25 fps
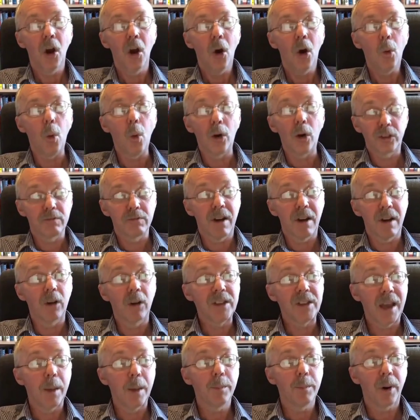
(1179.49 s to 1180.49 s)
was around
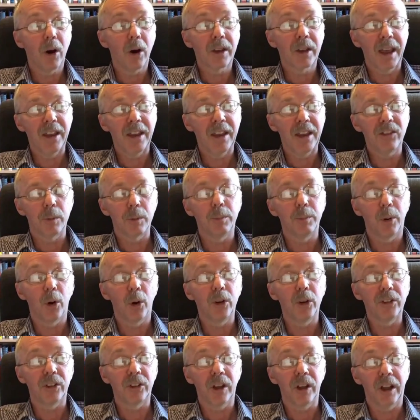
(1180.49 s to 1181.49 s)
the embarkation
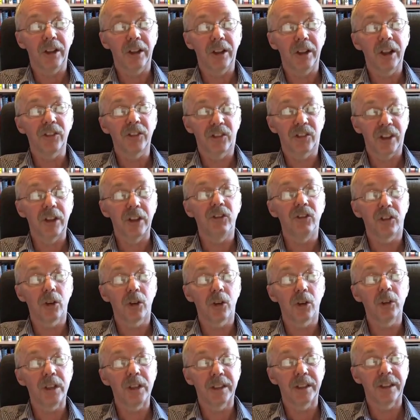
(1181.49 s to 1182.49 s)
point at St.
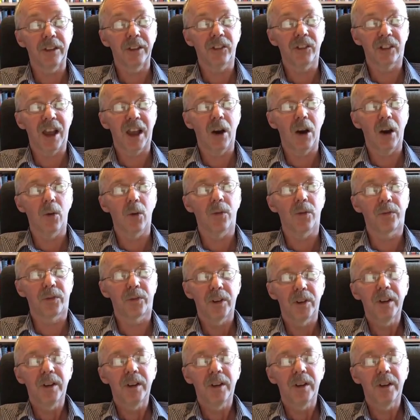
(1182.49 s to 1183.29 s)
Julien itself.